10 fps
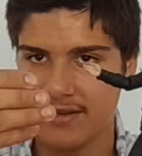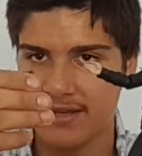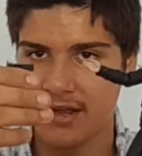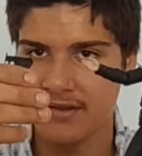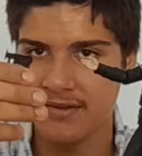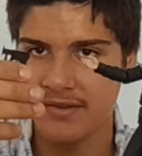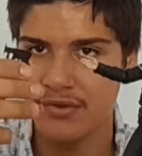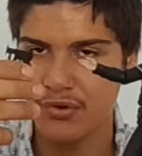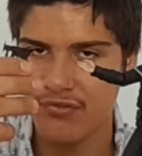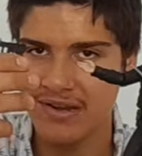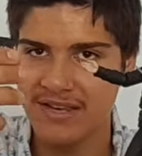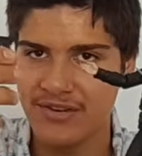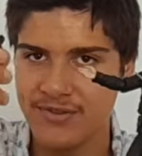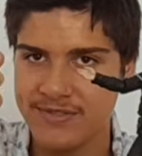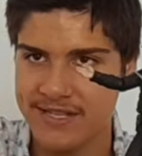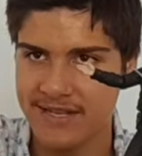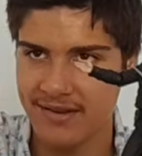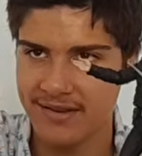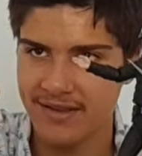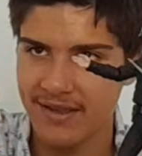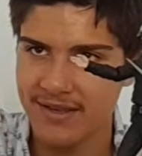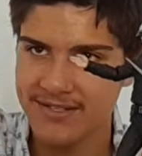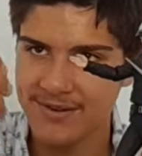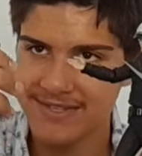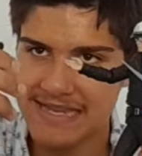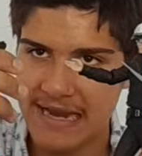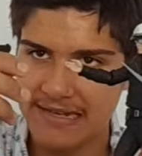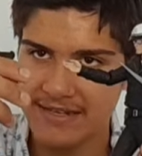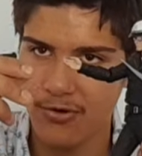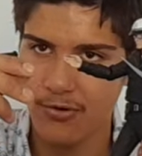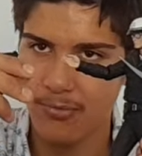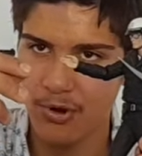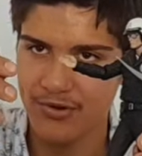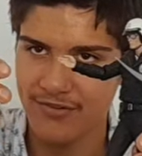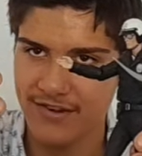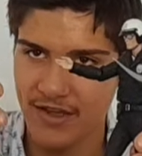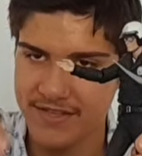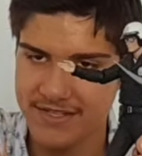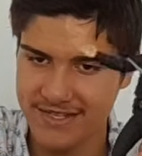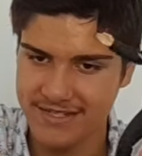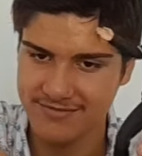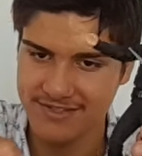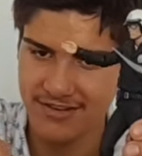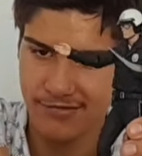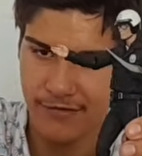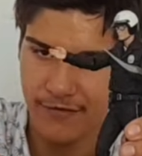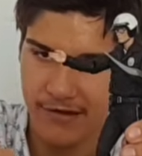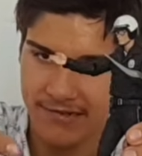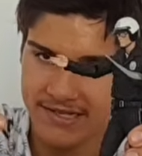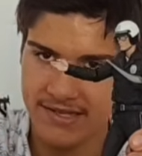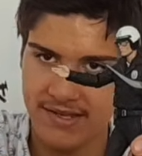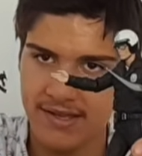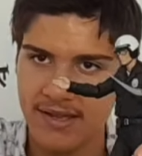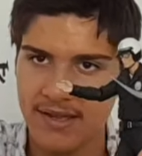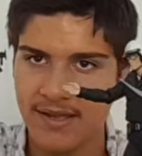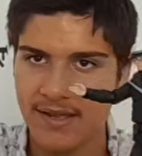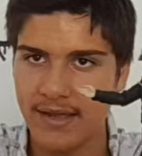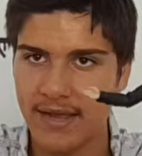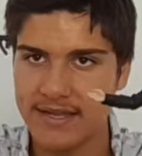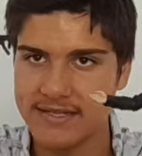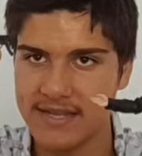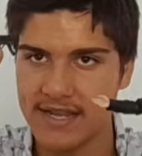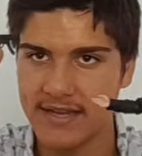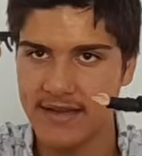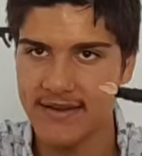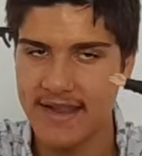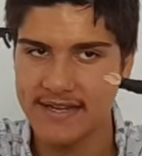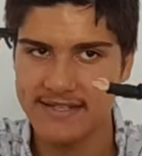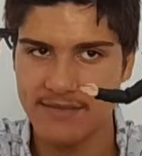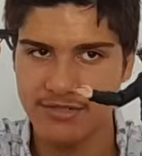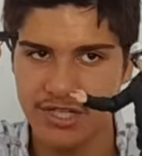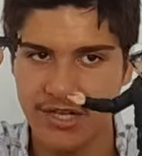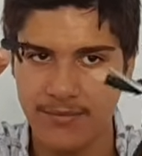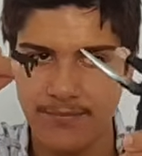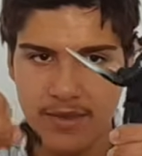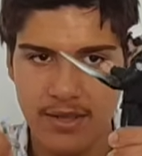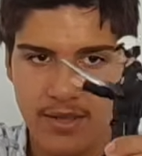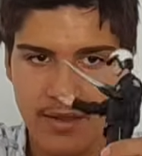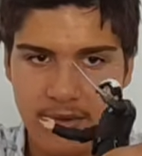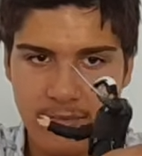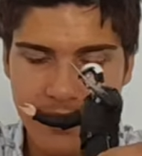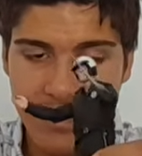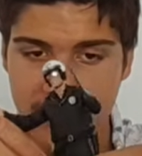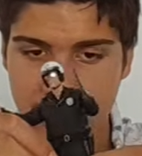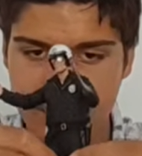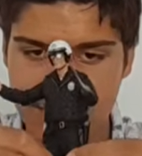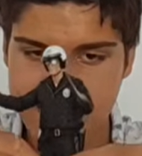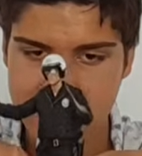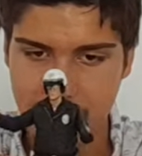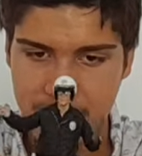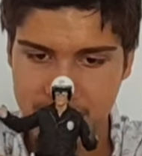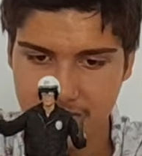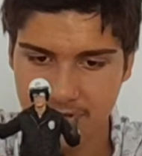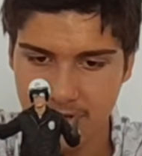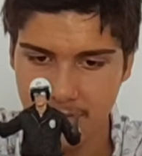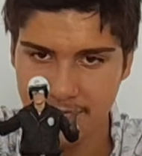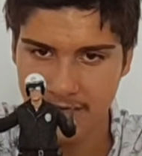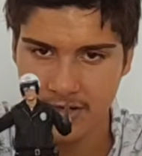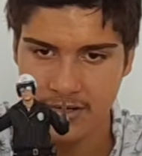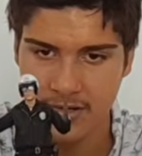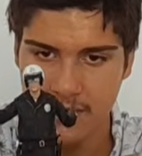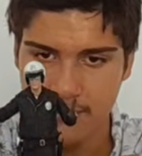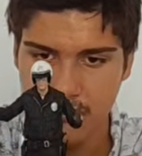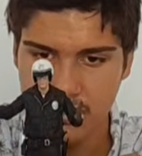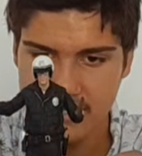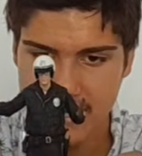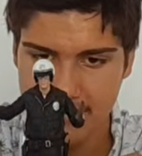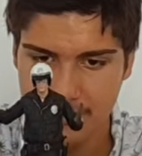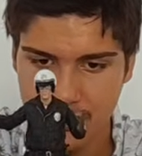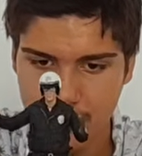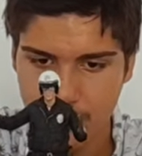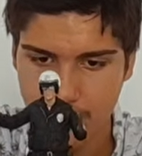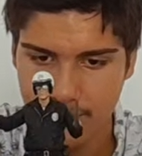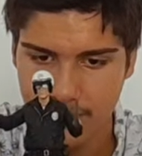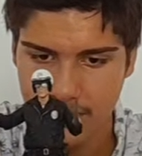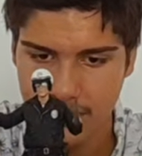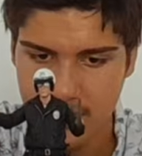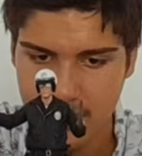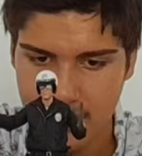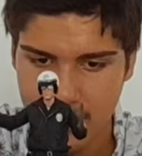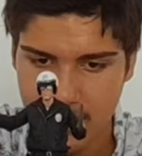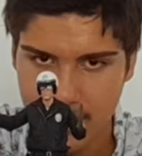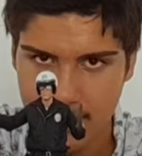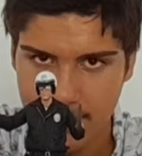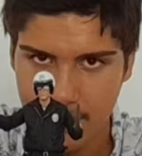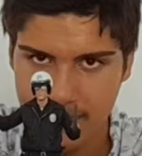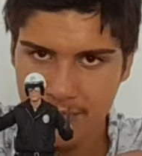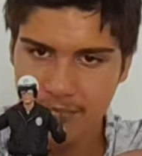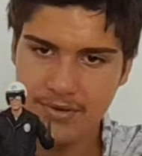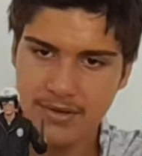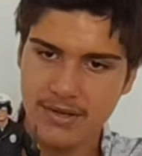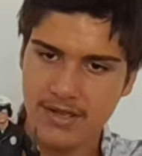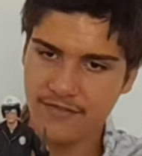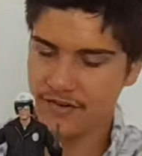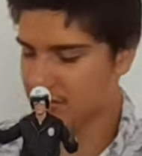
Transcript: gun. Not really an Uzi. I don't exactly know what model of gun this is. I'm just kind of referring it as an SMG. There you go. Here's the Motorcycle Cop figure. Pretty damn cool. I don't. If I